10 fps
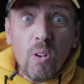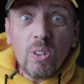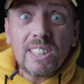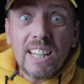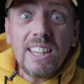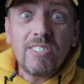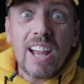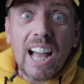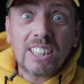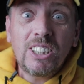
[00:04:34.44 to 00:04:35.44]
all seen the
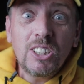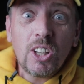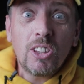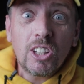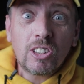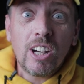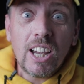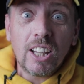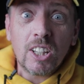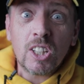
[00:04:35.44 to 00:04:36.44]
reactions on the
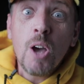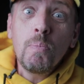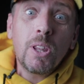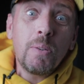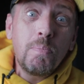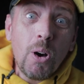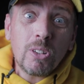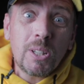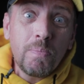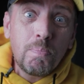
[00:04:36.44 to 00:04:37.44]
trailers, but the
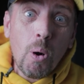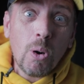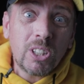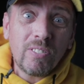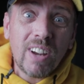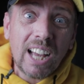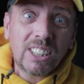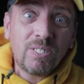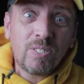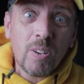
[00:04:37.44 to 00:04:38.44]
most important
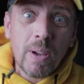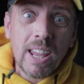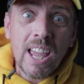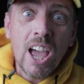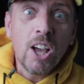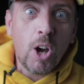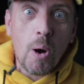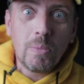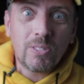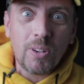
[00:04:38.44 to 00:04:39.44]
reaction for me
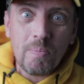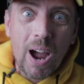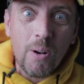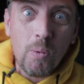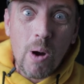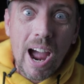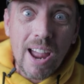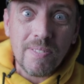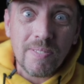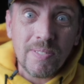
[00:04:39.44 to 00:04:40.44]
comes from my
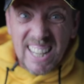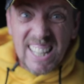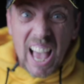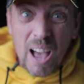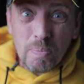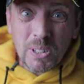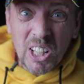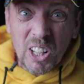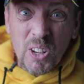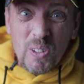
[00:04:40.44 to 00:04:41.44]
wife. She's
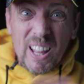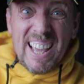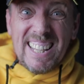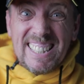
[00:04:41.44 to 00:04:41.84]
absolutely